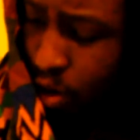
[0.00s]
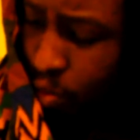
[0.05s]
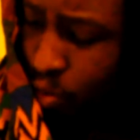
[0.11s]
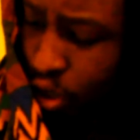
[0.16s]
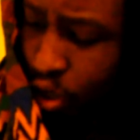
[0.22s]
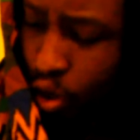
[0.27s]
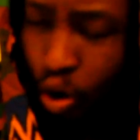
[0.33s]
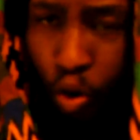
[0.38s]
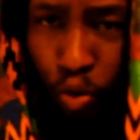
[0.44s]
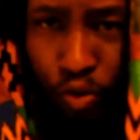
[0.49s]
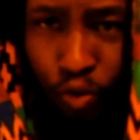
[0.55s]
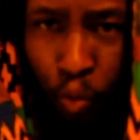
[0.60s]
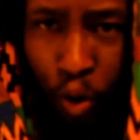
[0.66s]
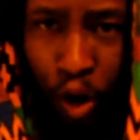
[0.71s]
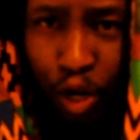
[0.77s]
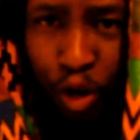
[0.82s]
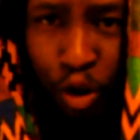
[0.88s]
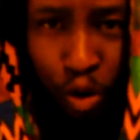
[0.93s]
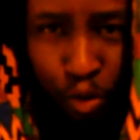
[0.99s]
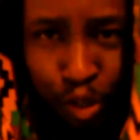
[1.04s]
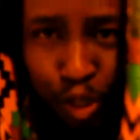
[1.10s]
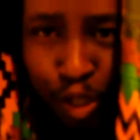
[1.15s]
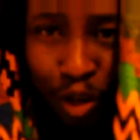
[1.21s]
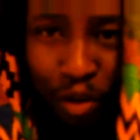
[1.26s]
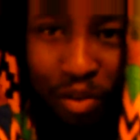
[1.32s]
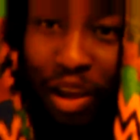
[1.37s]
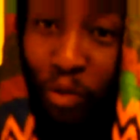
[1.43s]
We're gonna go
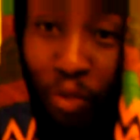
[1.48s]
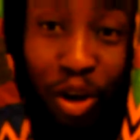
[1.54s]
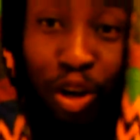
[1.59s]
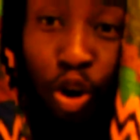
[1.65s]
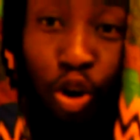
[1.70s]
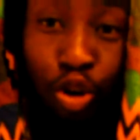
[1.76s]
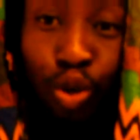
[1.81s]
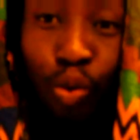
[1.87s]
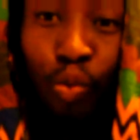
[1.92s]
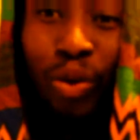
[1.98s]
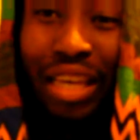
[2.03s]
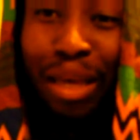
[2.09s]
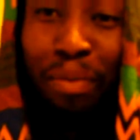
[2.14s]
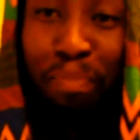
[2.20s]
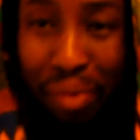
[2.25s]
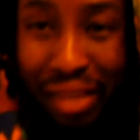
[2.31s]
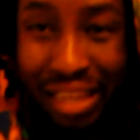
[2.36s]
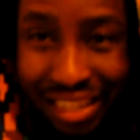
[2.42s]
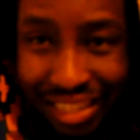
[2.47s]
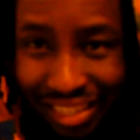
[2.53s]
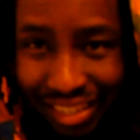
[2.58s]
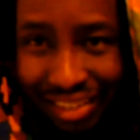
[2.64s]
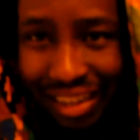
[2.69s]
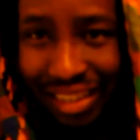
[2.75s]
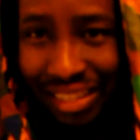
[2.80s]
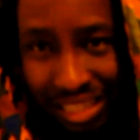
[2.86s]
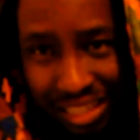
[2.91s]
to Wikipedia
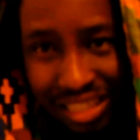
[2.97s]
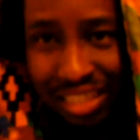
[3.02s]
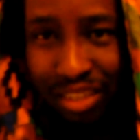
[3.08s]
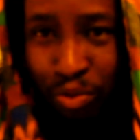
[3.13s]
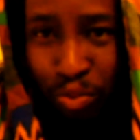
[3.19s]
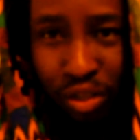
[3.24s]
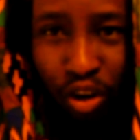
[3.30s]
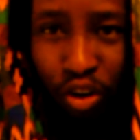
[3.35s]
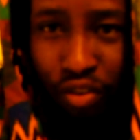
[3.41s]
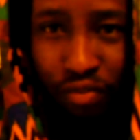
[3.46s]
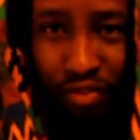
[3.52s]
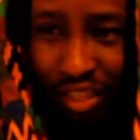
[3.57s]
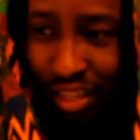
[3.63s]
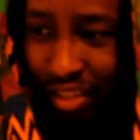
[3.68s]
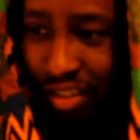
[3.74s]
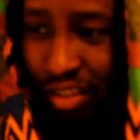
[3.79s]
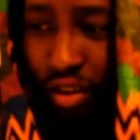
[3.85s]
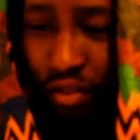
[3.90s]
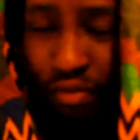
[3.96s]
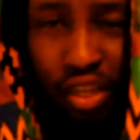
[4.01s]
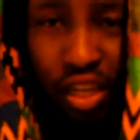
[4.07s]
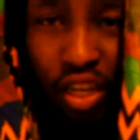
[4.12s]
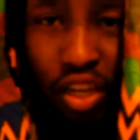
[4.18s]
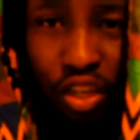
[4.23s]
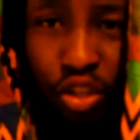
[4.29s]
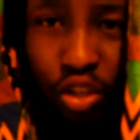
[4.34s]
and deal with all of these stuff.